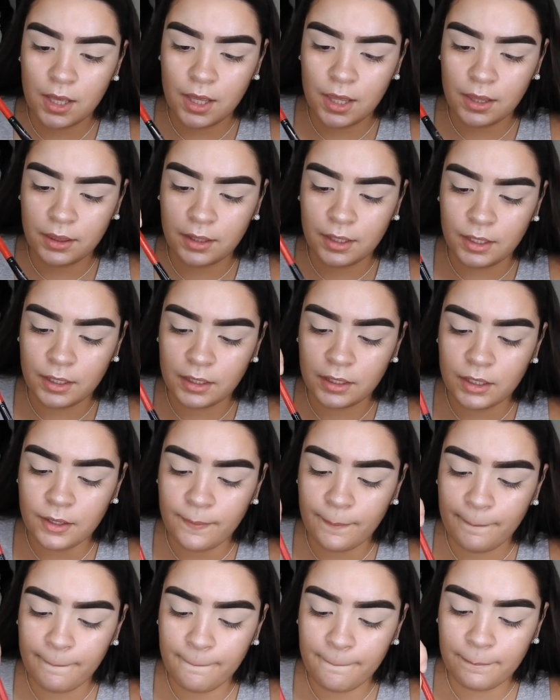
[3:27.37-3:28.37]
And then
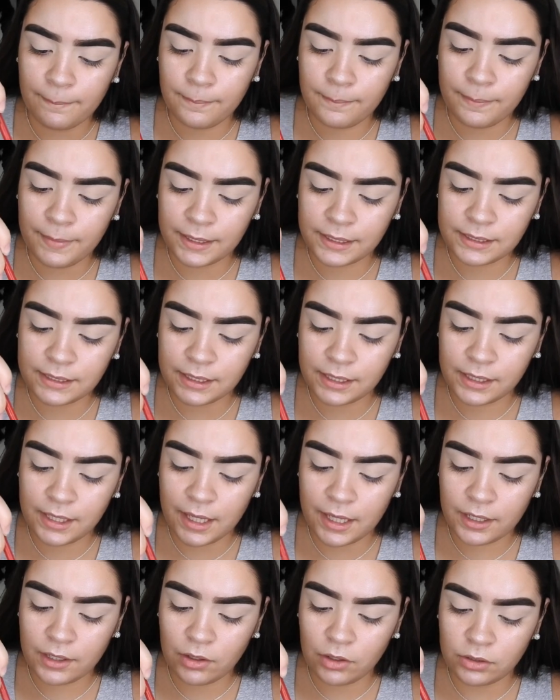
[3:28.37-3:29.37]
we'll be mixing
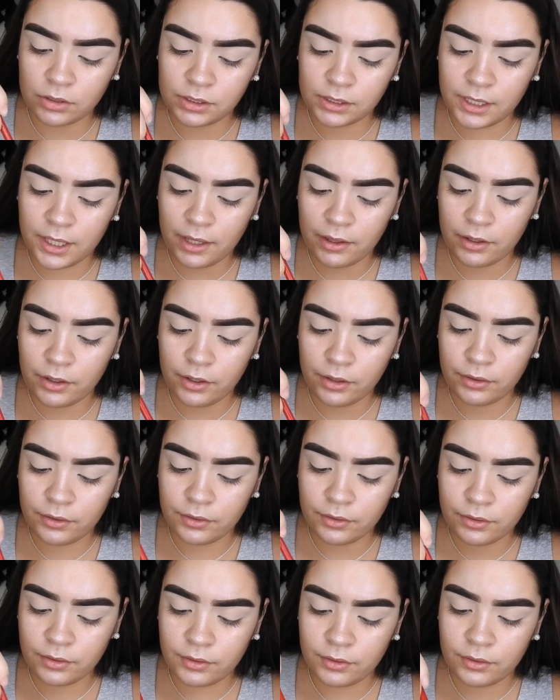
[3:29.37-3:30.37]
that all together.
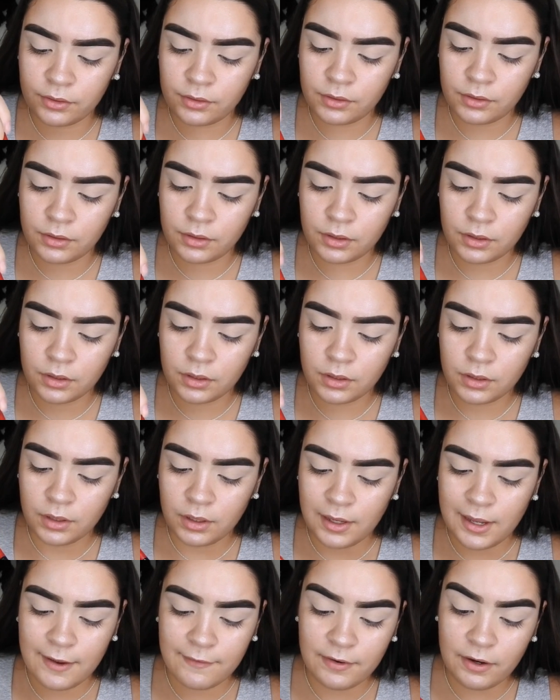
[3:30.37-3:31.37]

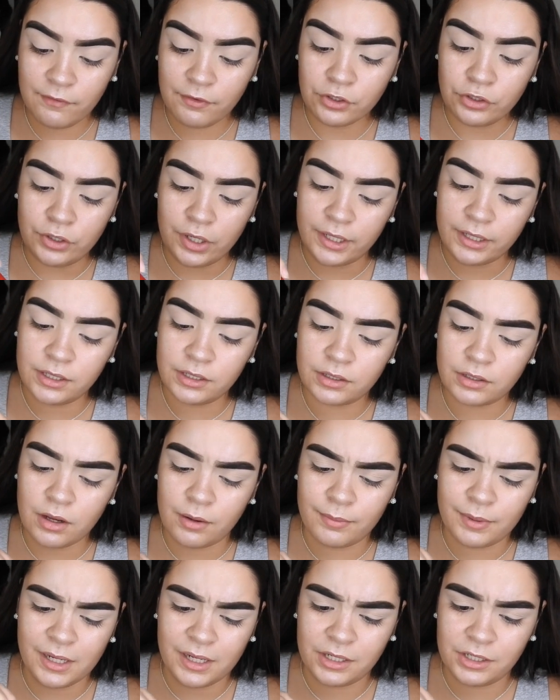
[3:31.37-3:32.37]
I've never tried this
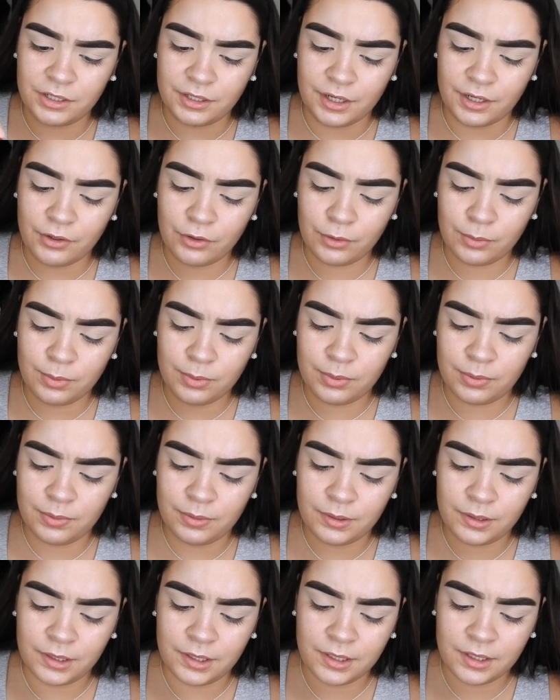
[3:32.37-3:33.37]
combination. I hope
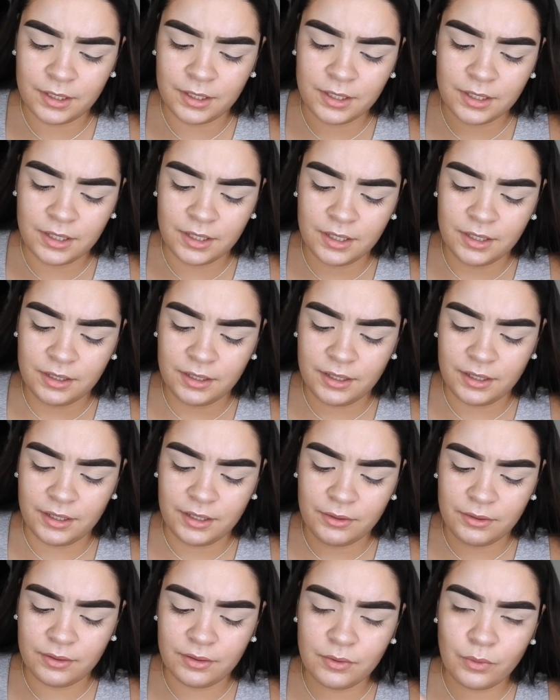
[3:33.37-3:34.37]

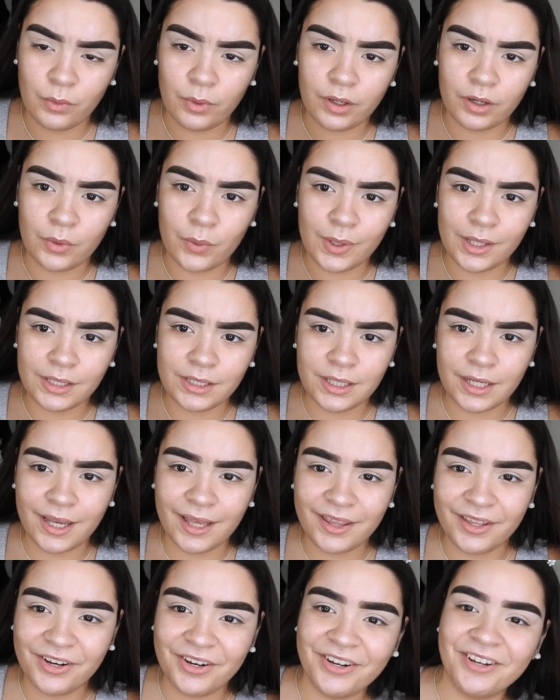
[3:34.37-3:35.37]
they work well
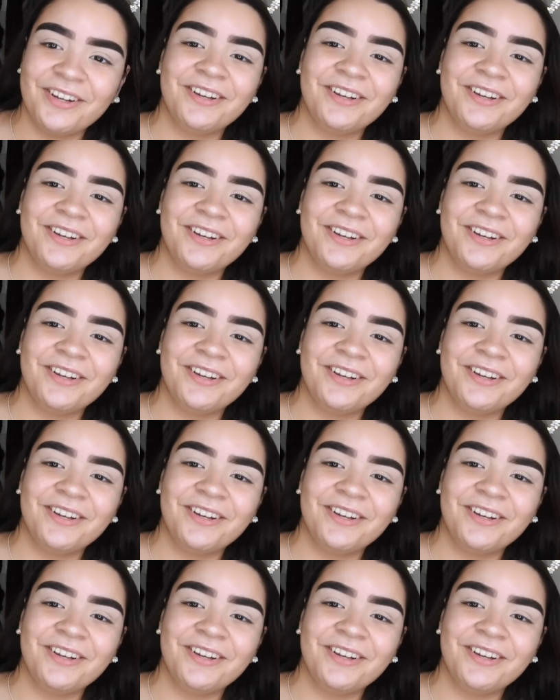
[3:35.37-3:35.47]
together.